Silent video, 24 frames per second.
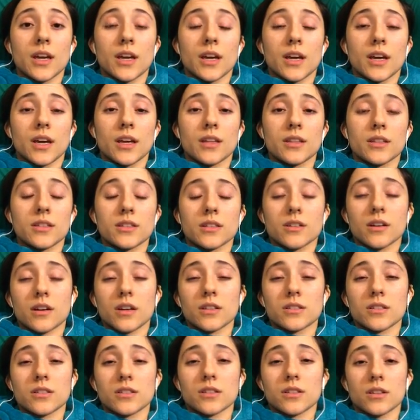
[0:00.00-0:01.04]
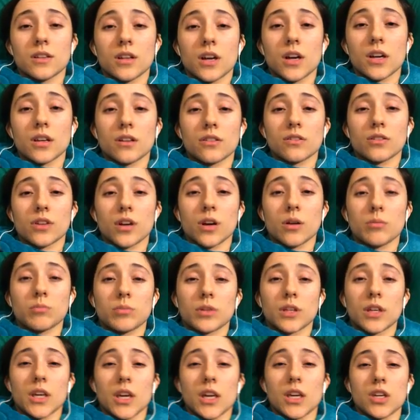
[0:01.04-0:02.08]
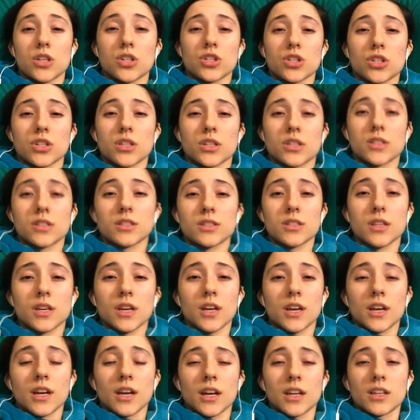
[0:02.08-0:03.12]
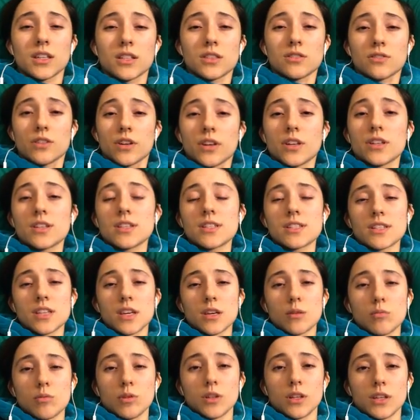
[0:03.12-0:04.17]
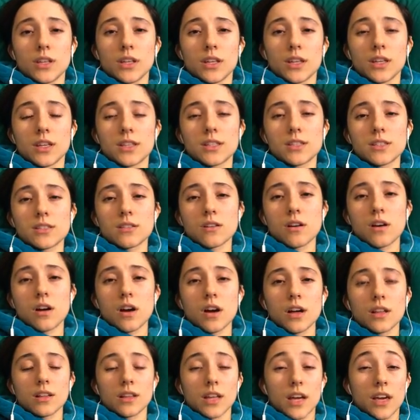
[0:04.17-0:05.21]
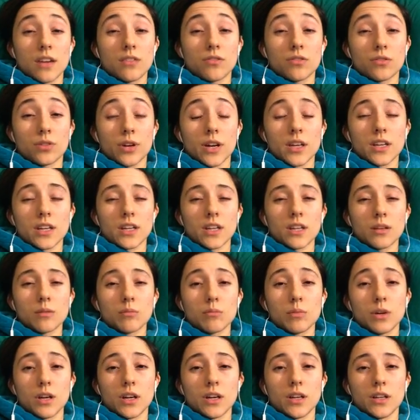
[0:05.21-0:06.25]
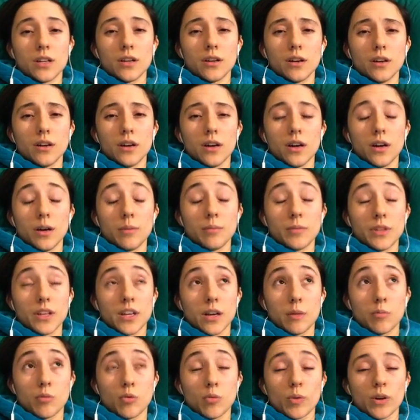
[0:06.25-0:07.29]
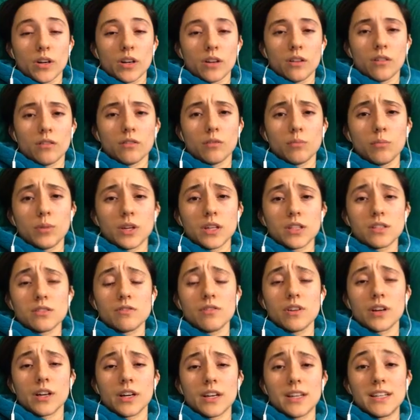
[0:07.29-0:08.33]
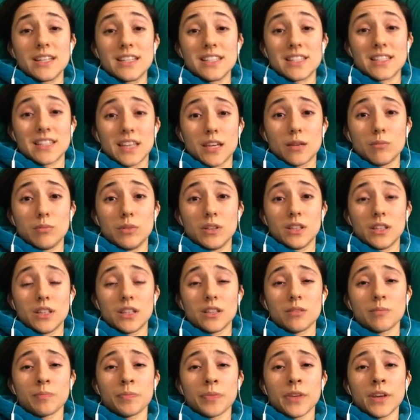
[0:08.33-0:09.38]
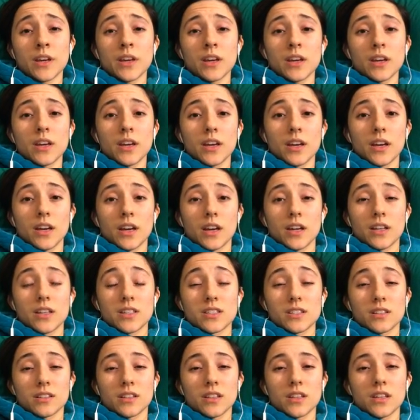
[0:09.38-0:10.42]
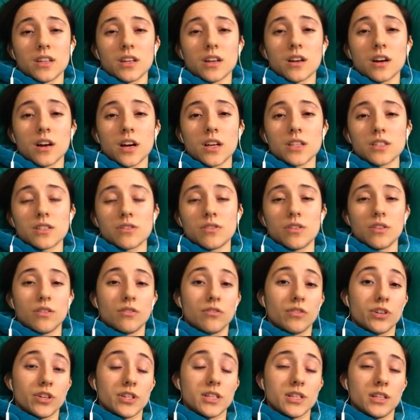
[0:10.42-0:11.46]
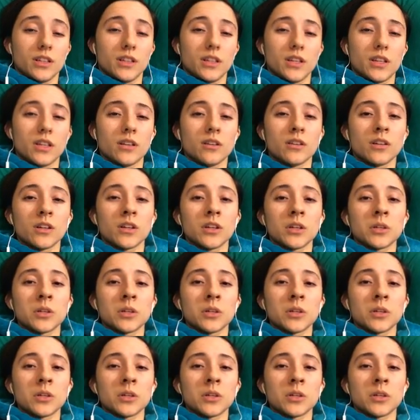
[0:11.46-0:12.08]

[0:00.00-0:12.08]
and this causes a lot of complications and is very disabling. It's not life-threatening, but that I'm aware of, but it's very disabling and is a leading cause of infertility.